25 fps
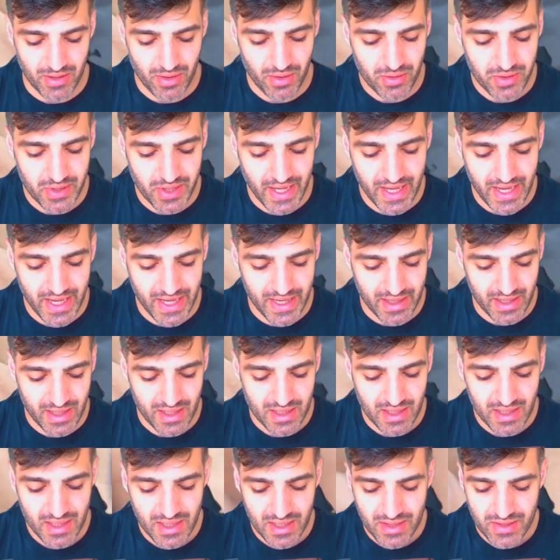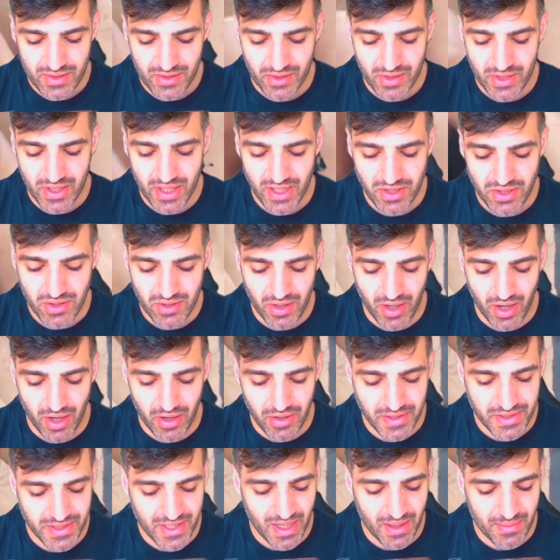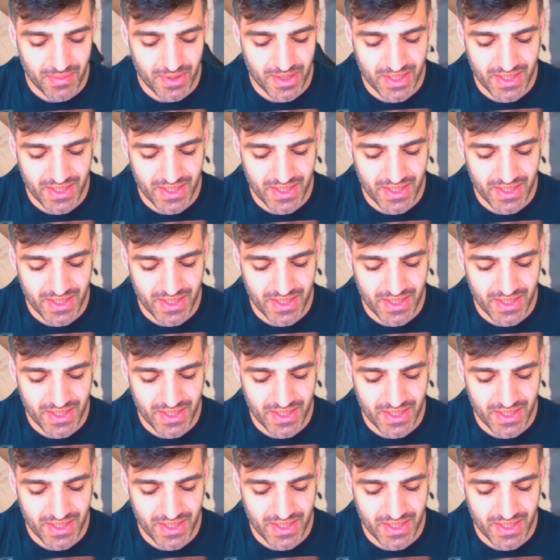Okay, so you got your Aratama.